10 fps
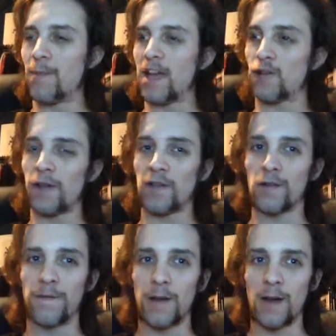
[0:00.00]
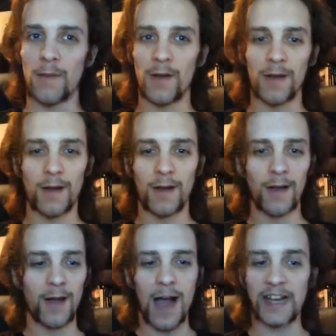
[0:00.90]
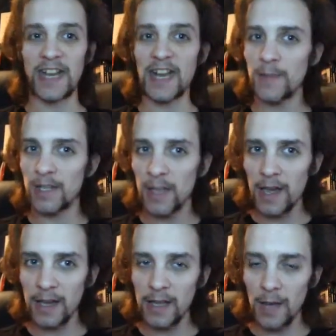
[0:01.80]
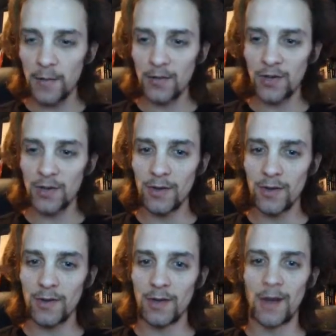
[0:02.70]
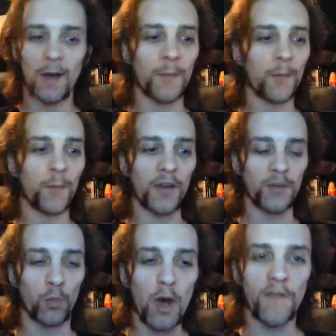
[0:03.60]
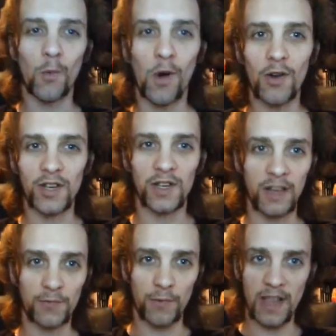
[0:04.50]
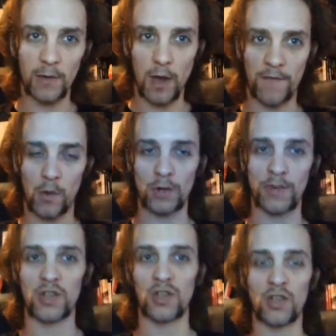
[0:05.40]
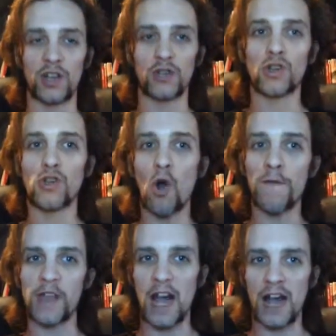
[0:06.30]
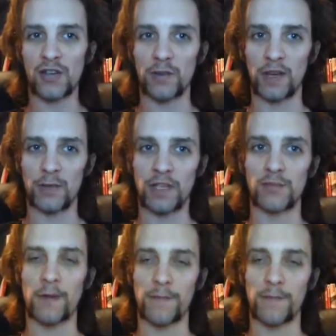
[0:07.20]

biographical film. I didn't expect to like it that much, but it's worth a watch. It is really worth a watch. It doesn't go for your heartstrings, which is